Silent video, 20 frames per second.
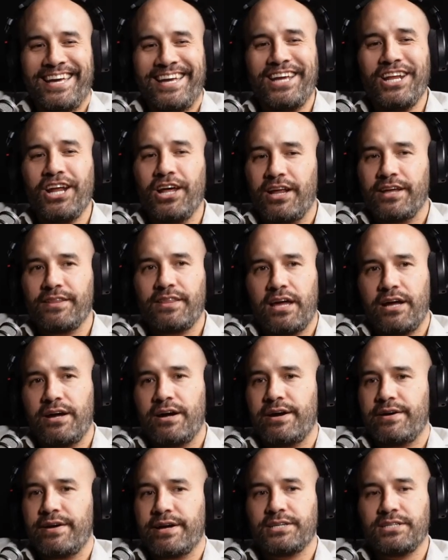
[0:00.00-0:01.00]
you know like they
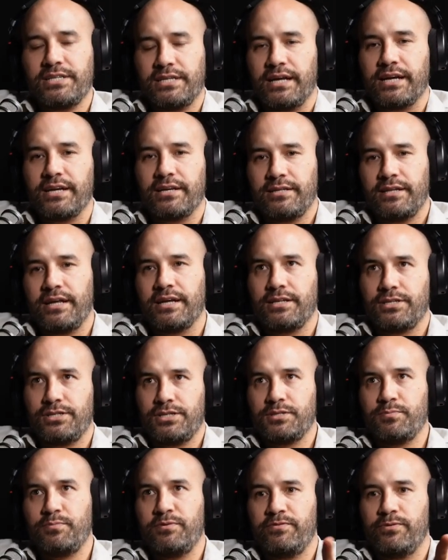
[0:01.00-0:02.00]
are actually like like
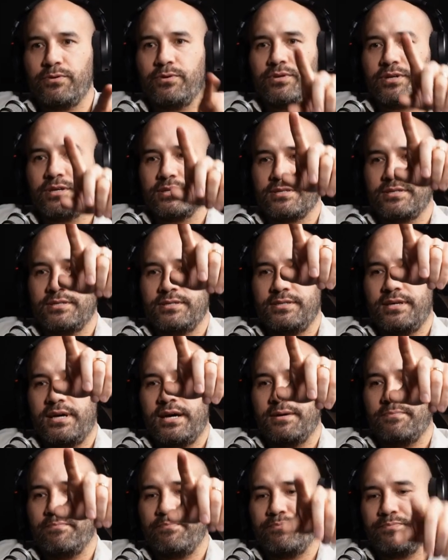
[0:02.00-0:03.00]
just before this
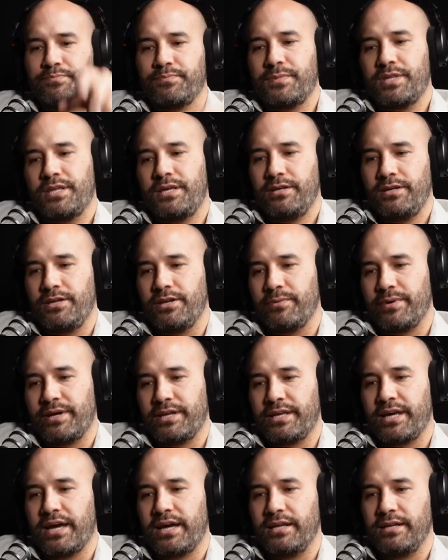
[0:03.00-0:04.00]
you know, we
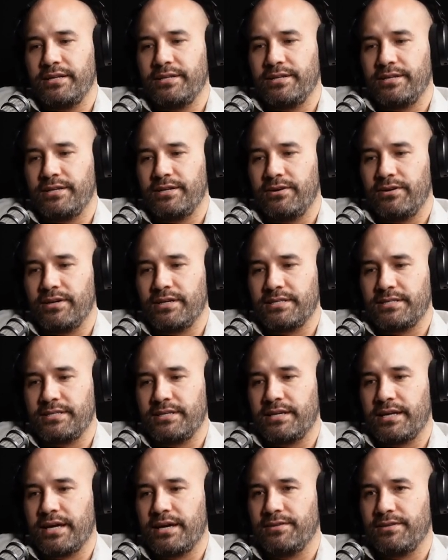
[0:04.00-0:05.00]
had Caitlin and Ollie
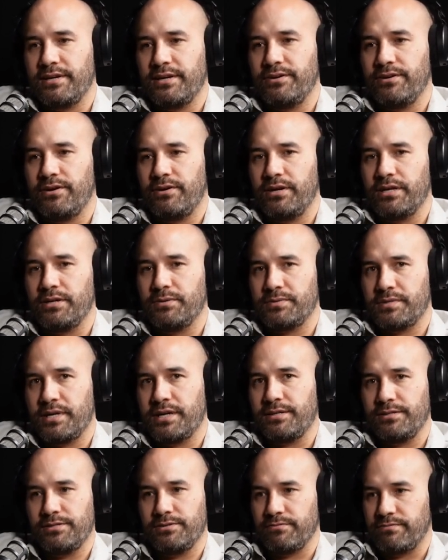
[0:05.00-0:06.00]
sitting out there, and Ollie was
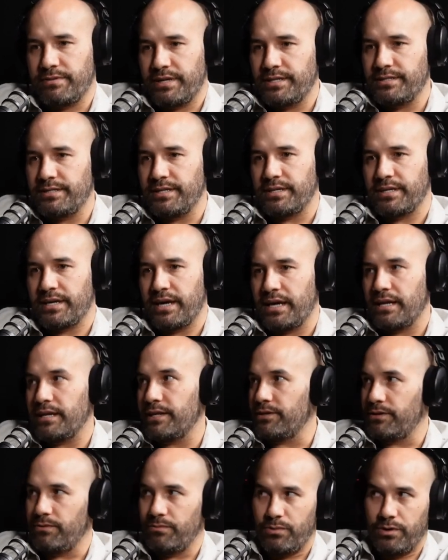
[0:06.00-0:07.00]
like directing
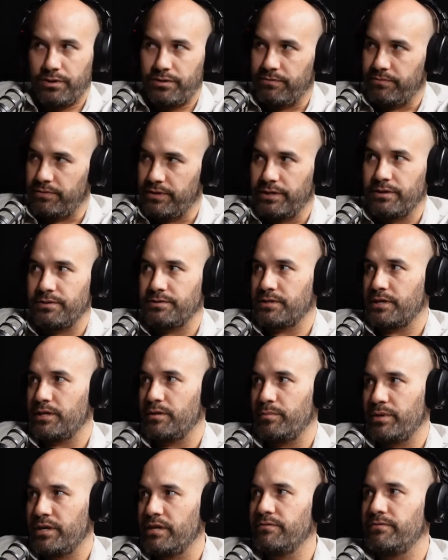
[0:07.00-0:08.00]
Caitlin on what the video is
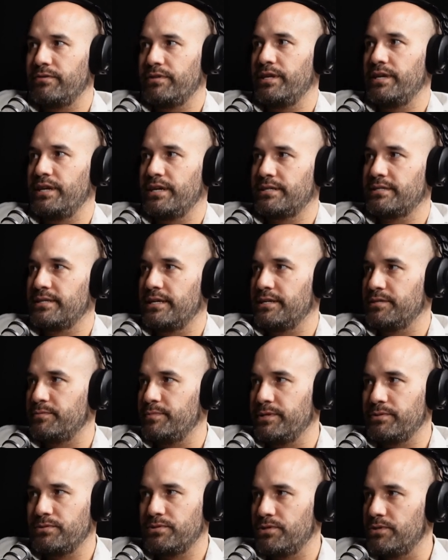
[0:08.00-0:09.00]
going to be for their next
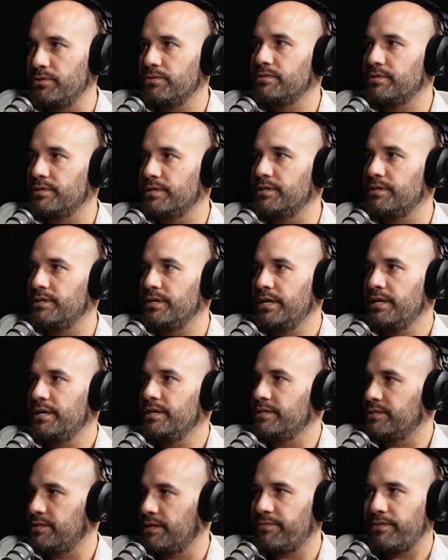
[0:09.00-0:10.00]
Les Mills shoots and hmm.
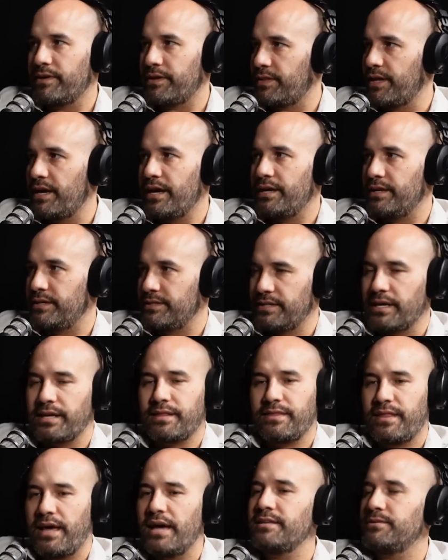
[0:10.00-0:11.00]
stuff like that. And it's
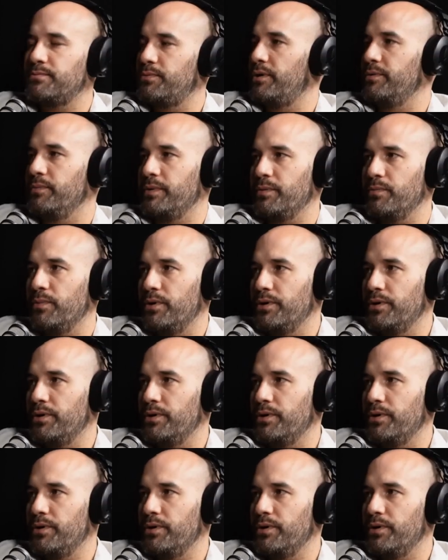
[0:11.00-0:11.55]
like, that's what we